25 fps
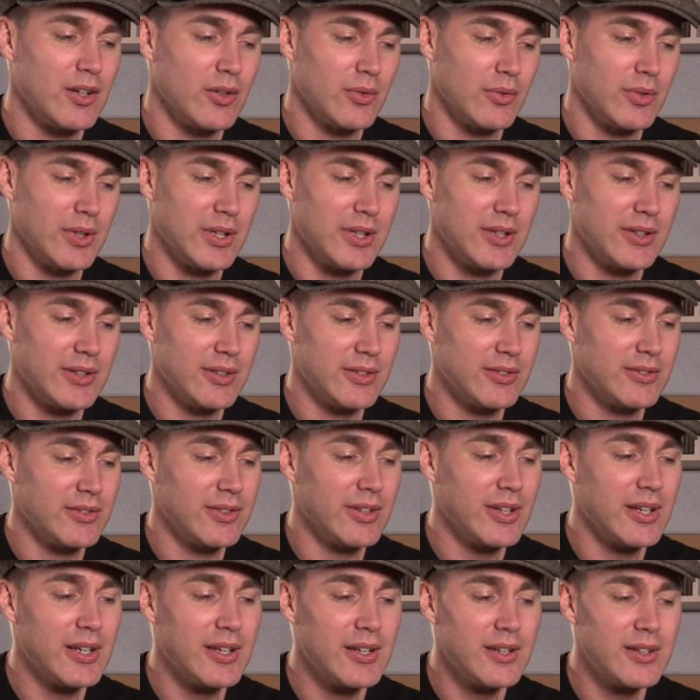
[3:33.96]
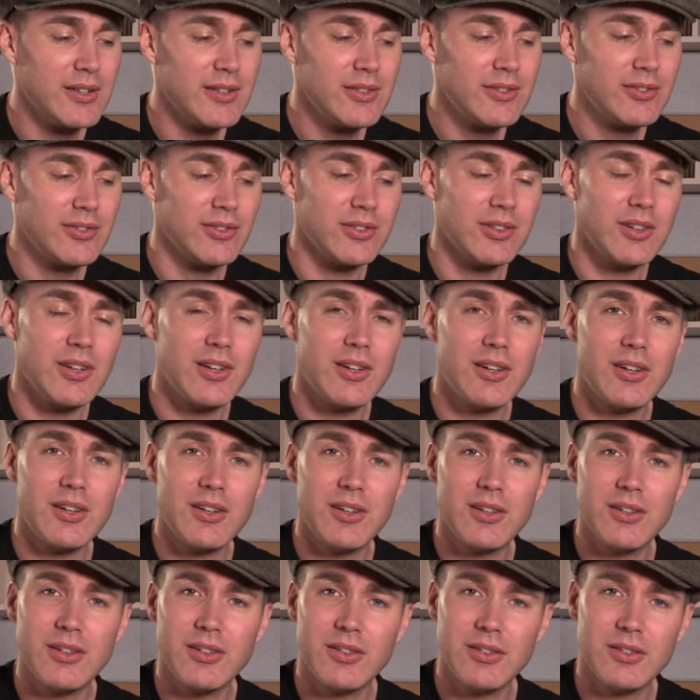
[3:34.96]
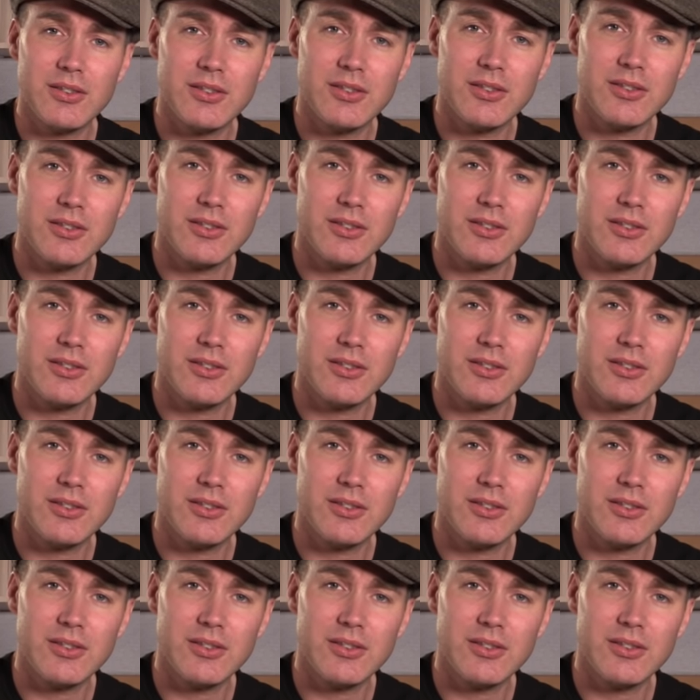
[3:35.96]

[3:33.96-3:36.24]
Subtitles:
when the day is long.